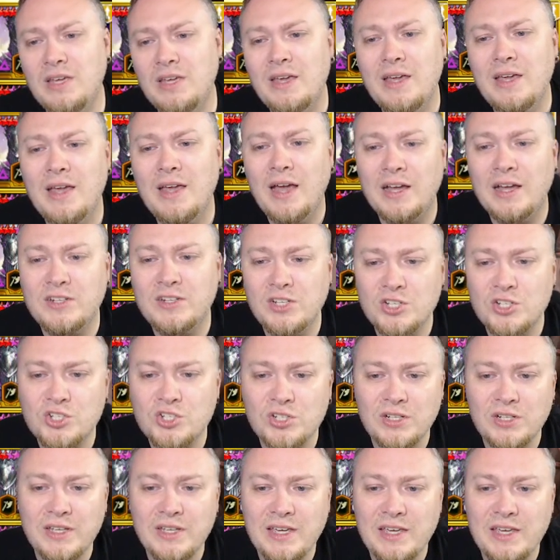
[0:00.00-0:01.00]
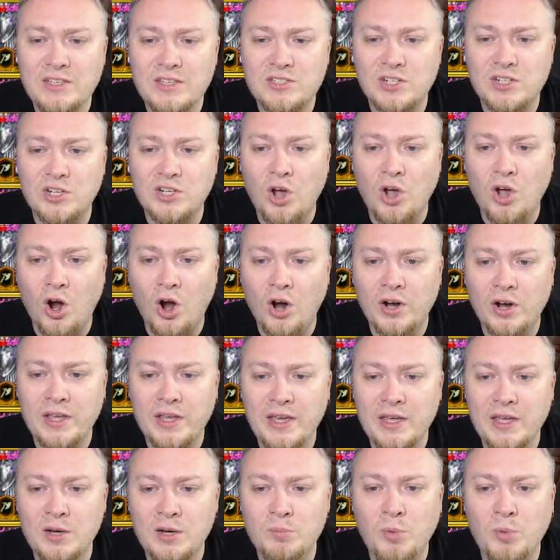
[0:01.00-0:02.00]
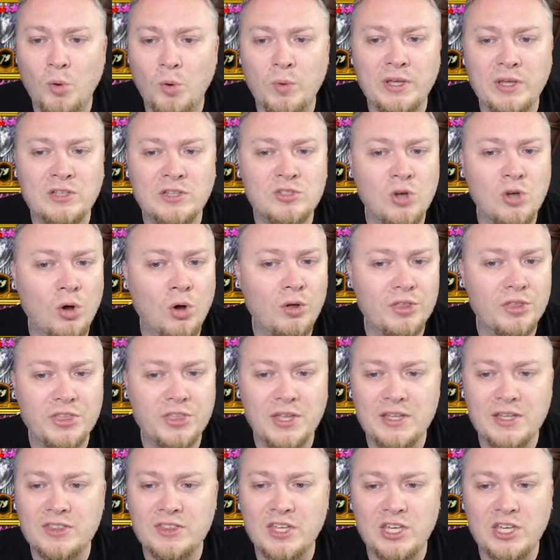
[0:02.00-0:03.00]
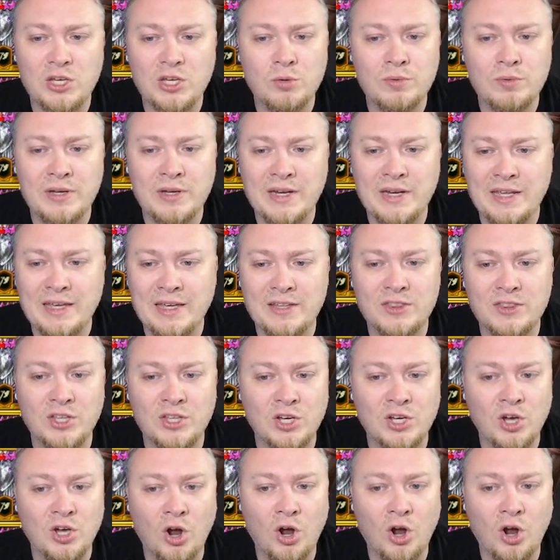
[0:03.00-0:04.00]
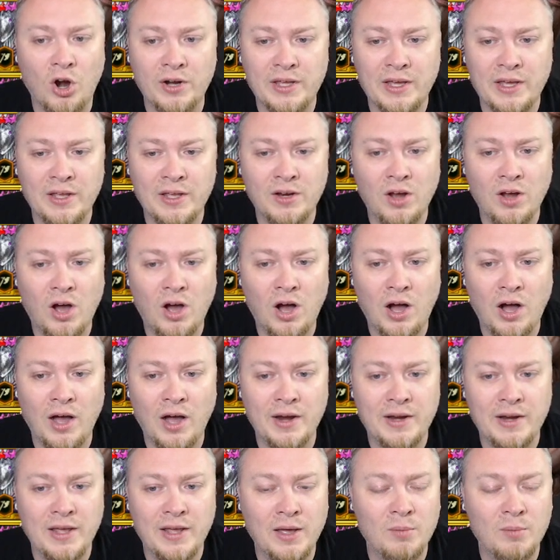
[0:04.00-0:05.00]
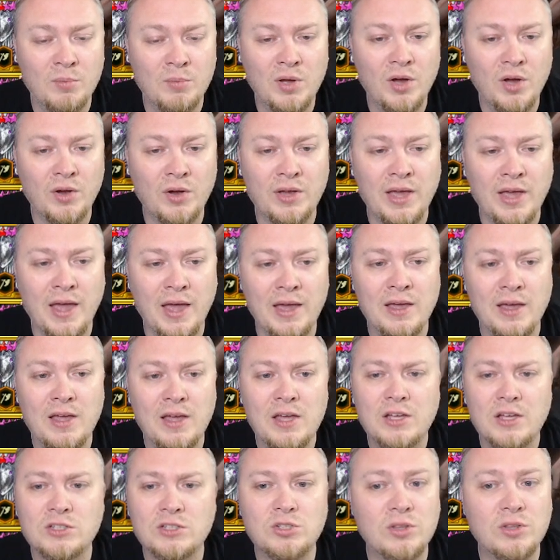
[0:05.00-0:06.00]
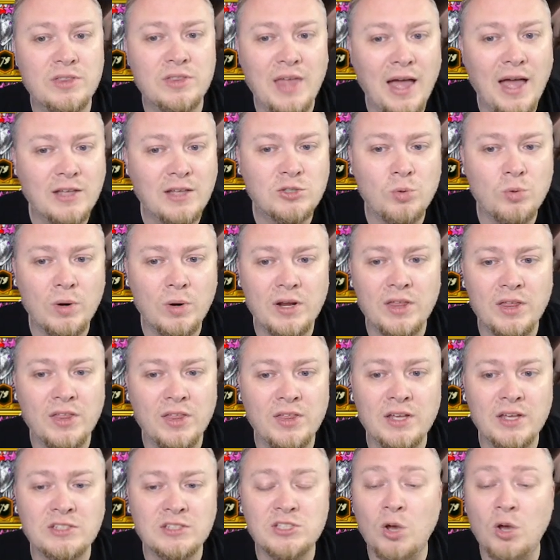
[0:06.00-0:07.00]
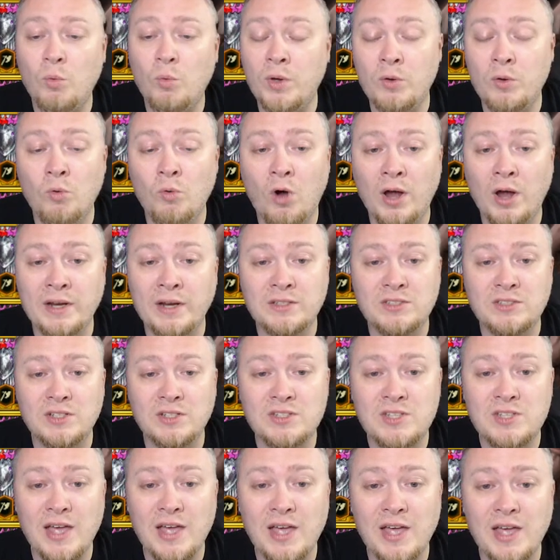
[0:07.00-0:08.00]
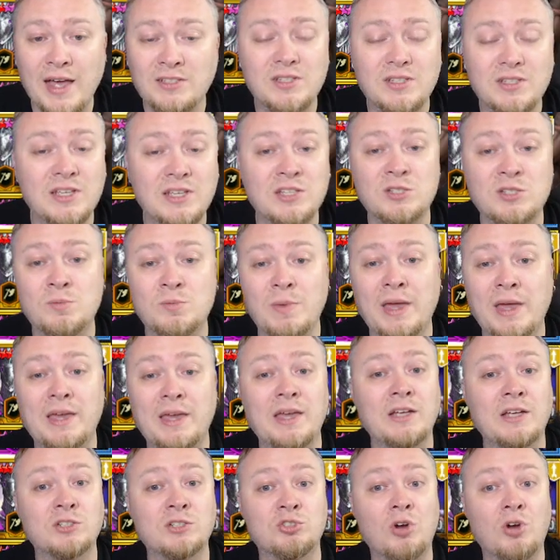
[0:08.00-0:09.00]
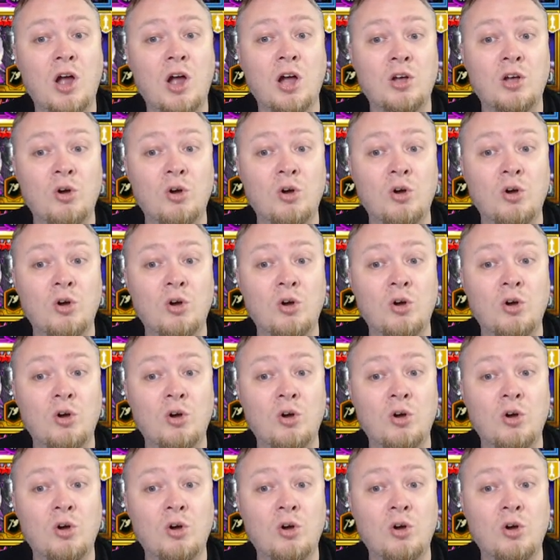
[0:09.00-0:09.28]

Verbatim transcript: Additionally, he's in Guardian, but we don't think that you need the Guardian on him, okay? So that's one of the things that we wanted to test is making Drokgul